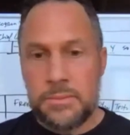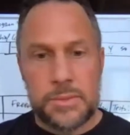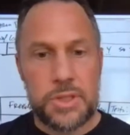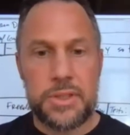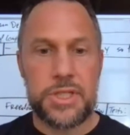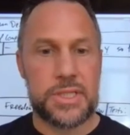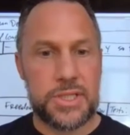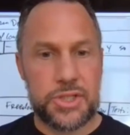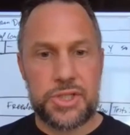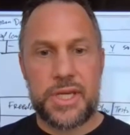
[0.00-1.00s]
you
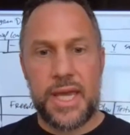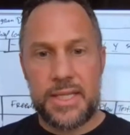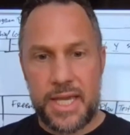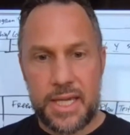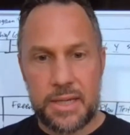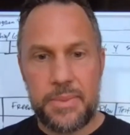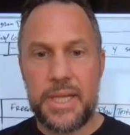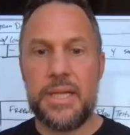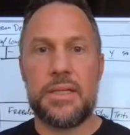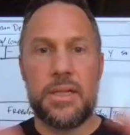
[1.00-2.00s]
just take a
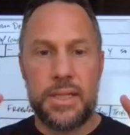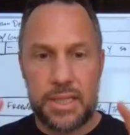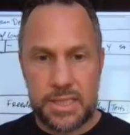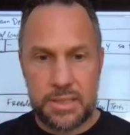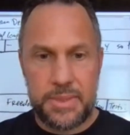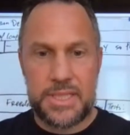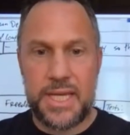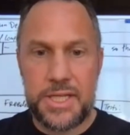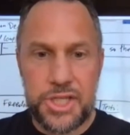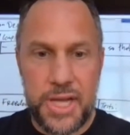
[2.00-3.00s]
minute, get some
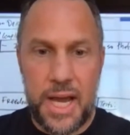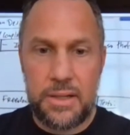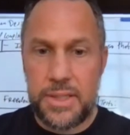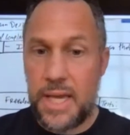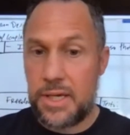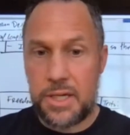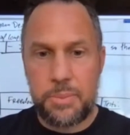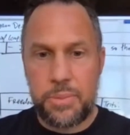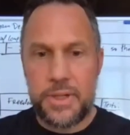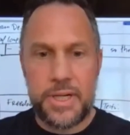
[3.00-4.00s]
intention out. Yeah, you can
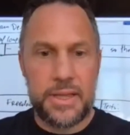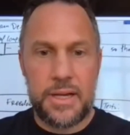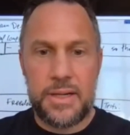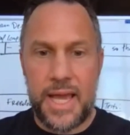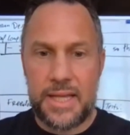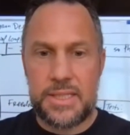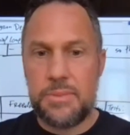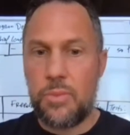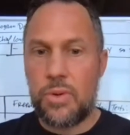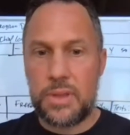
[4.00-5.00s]
put it in there.
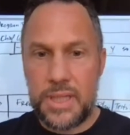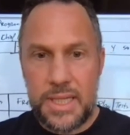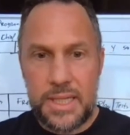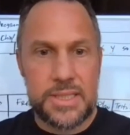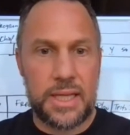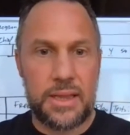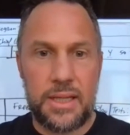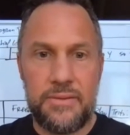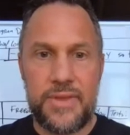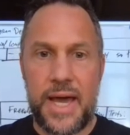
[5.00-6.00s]
Nancy, more leads. I
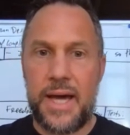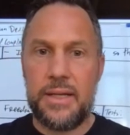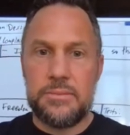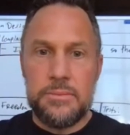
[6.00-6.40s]
love that.